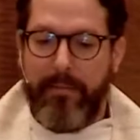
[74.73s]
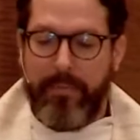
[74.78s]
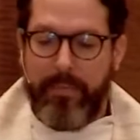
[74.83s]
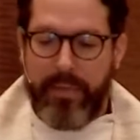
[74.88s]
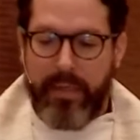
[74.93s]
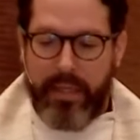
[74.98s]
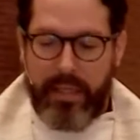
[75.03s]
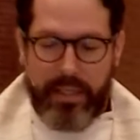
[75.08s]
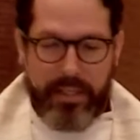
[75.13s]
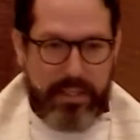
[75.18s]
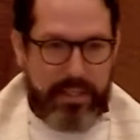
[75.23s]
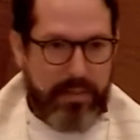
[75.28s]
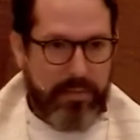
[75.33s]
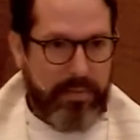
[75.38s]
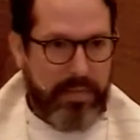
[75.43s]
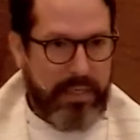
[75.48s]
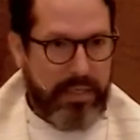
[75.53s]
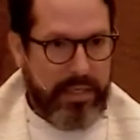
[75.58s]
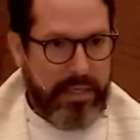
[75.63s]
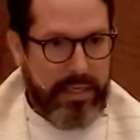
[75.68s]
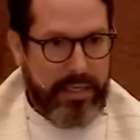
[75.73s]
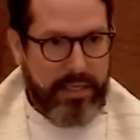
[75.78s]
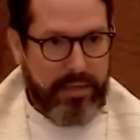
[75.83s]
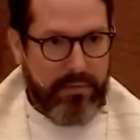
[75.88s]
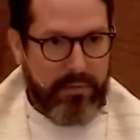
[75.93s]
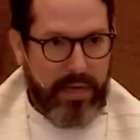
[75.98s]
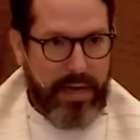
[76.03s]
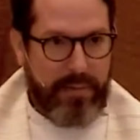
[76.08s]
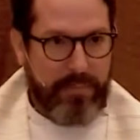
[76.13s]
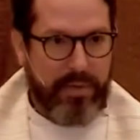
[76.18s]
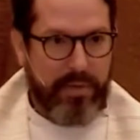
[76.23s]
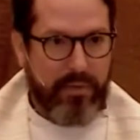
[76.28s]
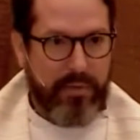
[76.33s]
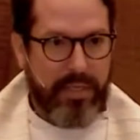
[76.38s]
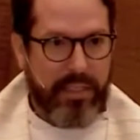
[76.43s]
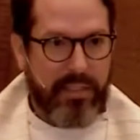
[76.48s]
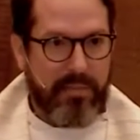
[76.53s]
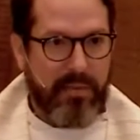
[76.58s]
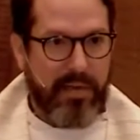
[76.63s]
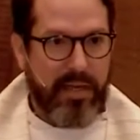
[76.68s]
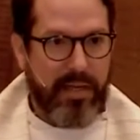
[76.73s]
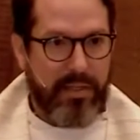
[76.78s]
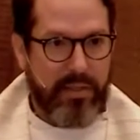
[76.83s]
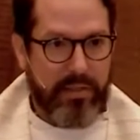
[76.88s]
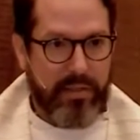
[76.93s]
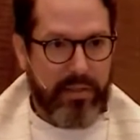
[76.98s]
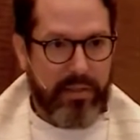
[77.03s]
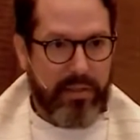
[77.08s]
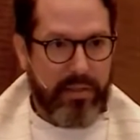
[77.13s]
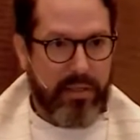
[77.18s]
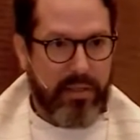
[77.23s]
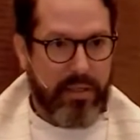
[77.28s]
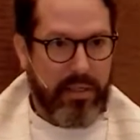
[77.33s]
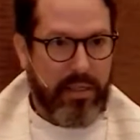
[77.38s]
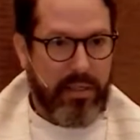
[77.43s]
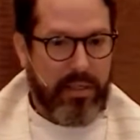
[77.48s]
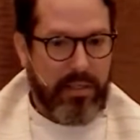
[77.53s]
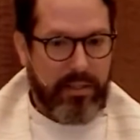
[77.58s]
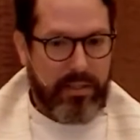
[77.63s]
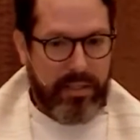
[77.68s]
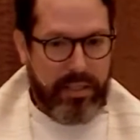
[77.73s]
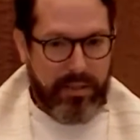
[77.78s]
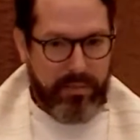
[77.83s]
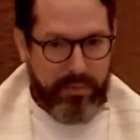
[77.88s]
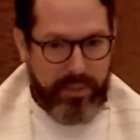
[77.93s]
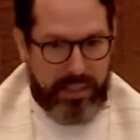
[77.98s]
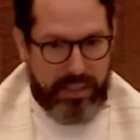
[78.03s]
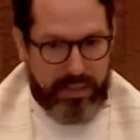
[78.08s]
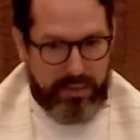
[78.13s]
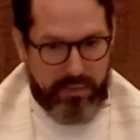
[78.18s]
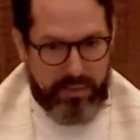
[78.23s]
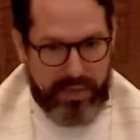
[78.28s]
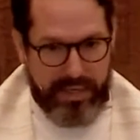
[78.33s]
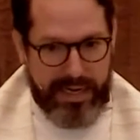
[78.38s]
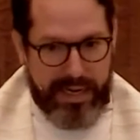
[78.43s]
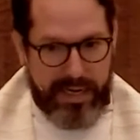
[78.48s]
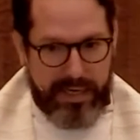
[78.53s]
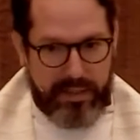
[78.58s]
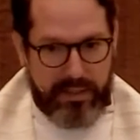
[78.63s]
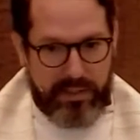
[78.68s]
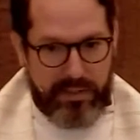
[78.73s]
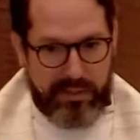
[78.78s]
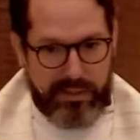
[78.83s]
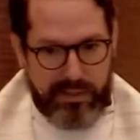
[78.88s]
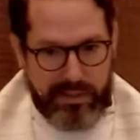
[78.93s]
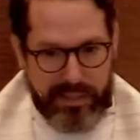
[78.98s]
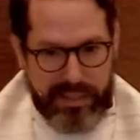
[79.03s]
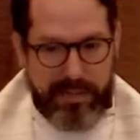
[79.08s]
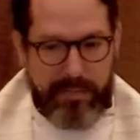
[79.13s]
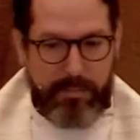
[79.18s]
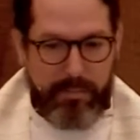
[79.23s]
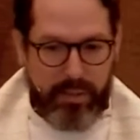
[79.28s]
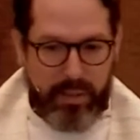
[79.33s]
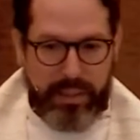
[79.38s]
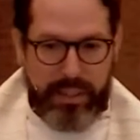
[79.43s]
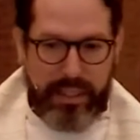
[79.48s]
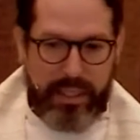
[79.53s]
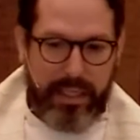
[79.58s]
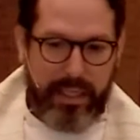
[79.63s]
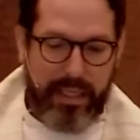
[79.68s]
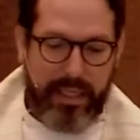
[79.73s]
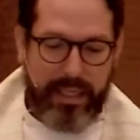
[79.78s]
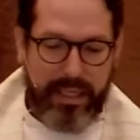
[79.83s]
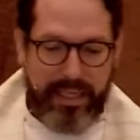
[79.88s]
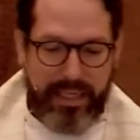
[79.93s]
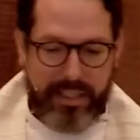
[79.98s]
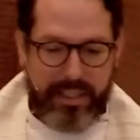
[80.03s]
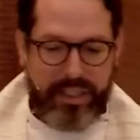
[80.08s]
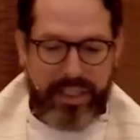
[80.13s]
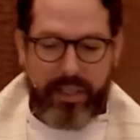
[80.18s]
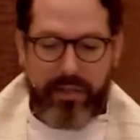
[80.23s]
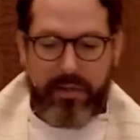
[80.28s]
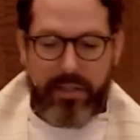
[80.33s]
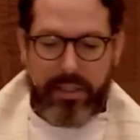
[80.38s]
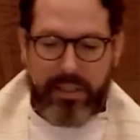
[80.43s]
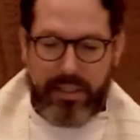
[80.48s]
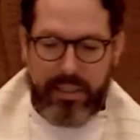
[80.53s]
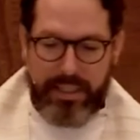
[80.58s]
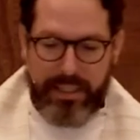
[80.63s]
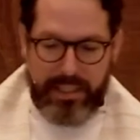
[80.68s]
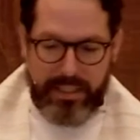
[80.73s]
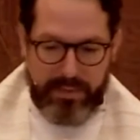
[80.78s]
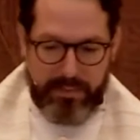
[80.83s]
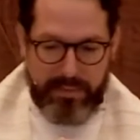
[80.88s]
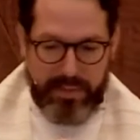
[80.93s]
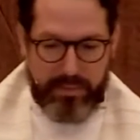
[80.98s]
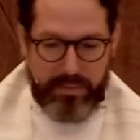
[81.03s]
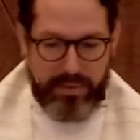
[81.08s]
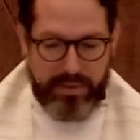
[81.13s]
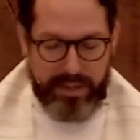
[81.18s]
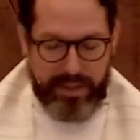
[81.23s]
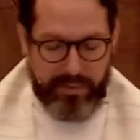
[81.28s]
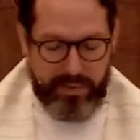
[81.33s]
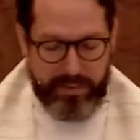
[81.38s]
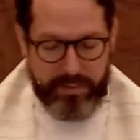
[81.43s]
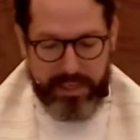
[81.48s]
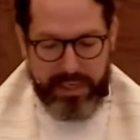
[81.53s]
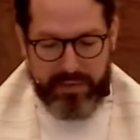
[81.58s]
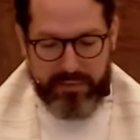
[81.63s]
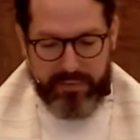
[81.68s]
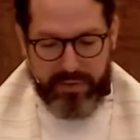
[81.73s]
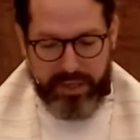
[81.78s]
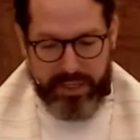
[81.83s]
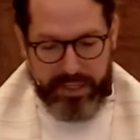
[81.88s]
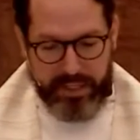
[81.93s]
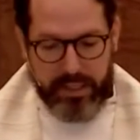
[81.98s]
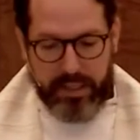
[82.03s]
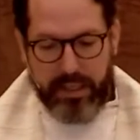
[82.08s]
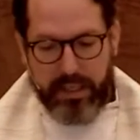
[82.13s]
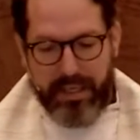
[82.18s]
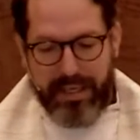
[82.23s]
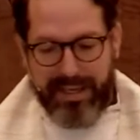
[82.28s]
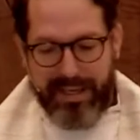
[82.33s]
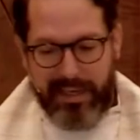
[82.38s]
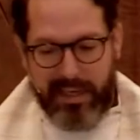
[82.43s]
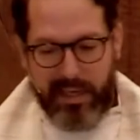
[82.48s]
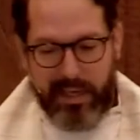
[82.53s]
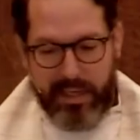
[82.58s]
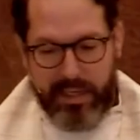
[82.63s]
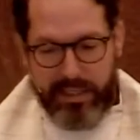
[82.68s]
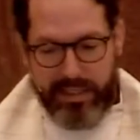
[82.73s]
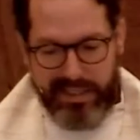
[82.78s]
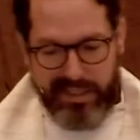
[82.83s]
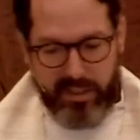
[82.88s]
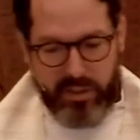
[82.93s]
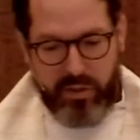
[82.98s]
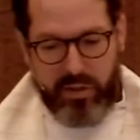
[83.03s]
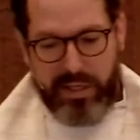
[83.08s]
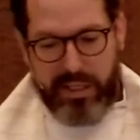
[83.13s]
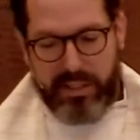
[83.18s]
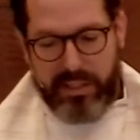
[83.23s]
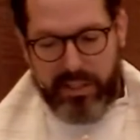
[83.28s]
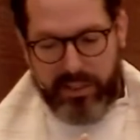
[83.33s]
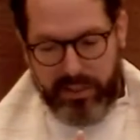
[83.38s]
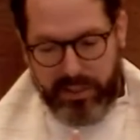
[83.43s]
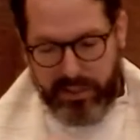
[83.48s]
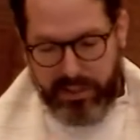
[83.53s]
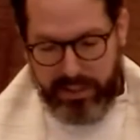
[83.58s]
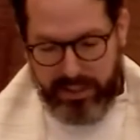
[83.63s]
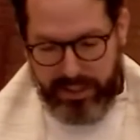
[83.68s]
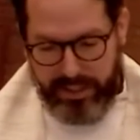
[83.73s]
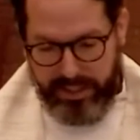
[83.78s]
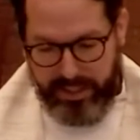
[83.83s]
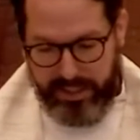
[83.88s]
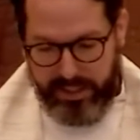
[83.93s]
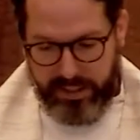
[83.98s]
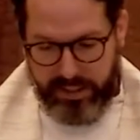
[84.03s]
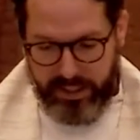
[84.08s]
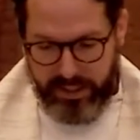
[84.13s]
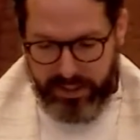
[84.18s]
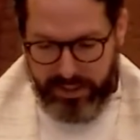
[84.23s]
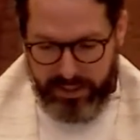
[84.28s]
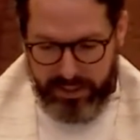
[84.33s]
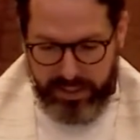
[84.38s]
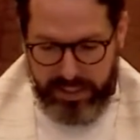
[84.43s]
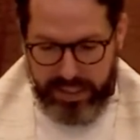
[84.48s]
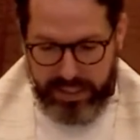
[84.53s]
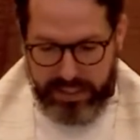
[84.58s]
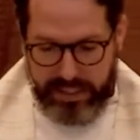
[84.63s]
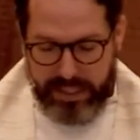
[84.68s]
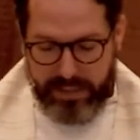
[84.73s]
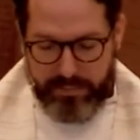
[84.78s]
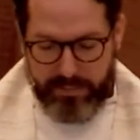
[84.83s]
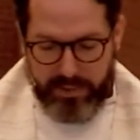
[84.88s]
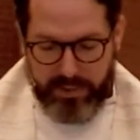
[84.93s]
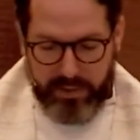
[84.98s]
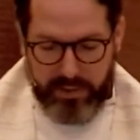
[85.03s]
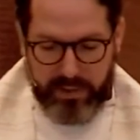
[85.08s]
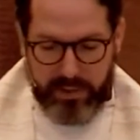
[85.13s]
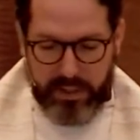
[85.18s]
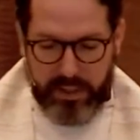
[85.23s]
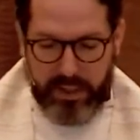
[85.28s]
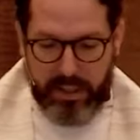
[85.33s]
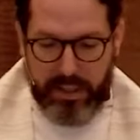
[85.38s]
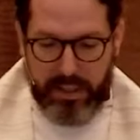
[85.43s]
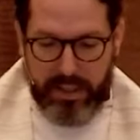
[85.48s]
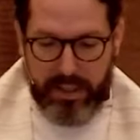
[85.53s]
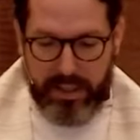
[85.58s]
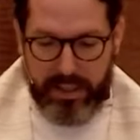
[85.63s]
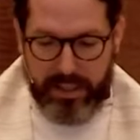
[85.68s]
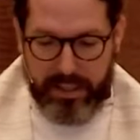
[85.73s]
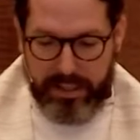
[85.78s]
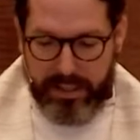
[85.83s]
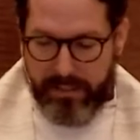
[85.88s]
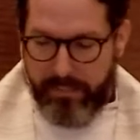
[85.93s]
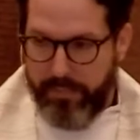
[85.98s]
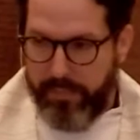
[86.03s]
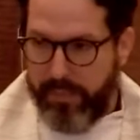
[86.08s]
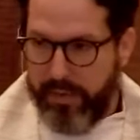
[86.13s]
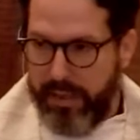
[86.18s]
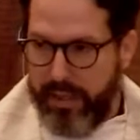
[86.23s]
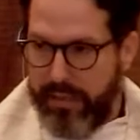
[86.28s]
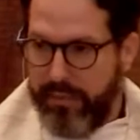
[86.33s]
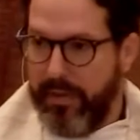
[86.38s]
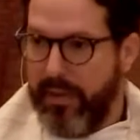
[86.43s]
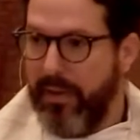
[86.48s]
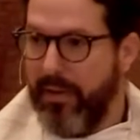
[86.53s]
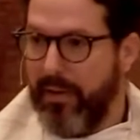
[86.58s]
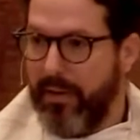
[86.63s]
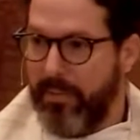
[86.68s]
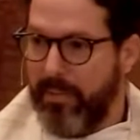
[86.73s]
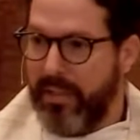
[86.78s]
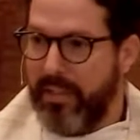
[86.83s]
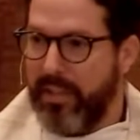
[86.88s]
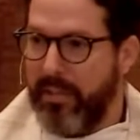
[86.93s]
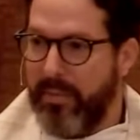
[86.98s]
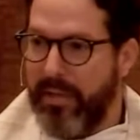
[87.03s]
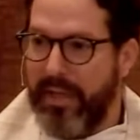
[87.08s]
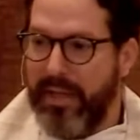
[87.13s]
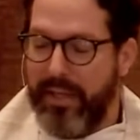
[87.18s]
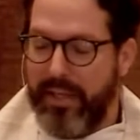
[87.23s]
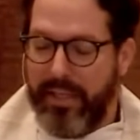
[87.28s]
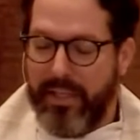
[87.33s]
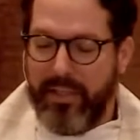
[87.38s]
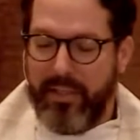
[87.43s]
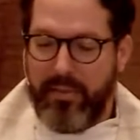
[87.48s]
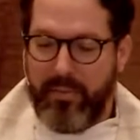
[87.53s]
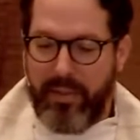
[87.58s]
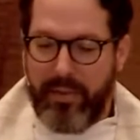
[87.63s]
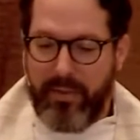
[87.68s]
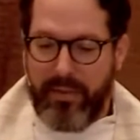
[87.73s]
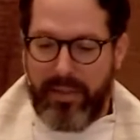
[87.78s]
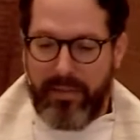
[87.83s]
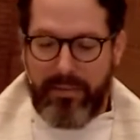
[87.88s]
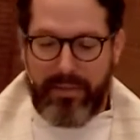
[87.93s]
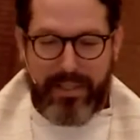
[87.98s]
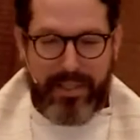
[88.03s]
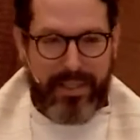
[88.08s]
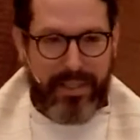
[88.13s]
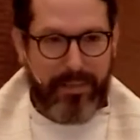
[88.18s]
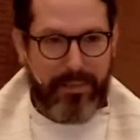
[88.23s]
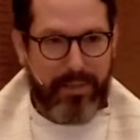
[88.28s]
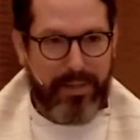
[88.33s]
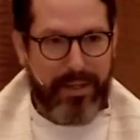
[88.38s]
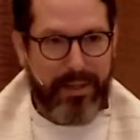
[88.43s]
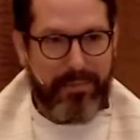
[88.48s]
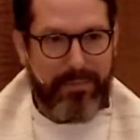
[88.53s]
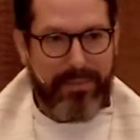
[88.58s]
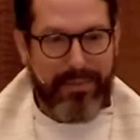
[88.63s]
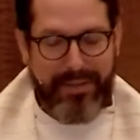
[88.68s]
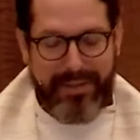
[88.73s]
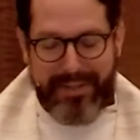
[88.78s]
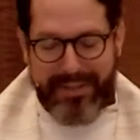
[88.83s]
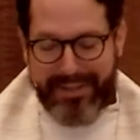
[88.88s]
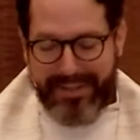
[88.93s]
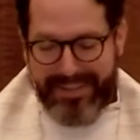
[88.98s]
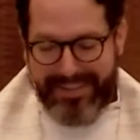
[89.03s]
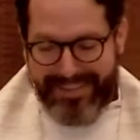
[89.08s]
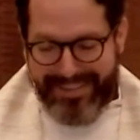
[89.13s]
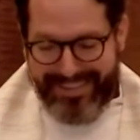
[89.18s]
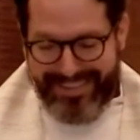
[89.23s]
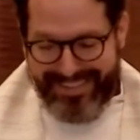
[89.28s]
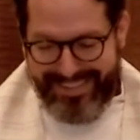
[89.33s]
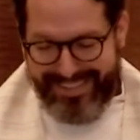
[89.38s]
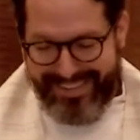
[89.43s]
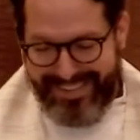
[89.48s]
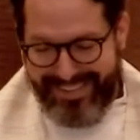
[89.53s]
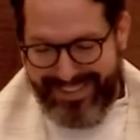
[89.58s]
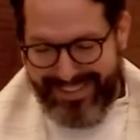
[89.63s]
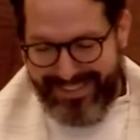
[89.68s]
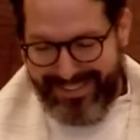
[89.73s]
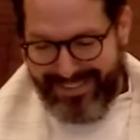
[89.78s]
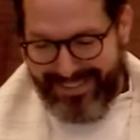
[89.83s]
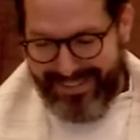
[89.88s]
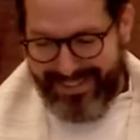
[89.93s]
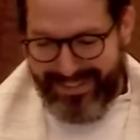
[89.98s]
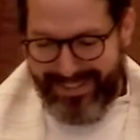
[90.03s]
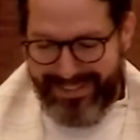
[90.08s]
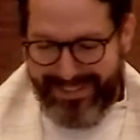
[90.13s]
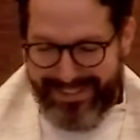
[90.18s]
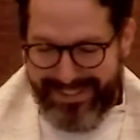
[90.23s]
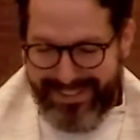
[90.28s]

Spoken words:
is to be a kind of rapid responder so that we can react nimbly and generously to people that we might find God entrusts to us. And so that couple, even though they're Episcopalians, we were able to help them in the church.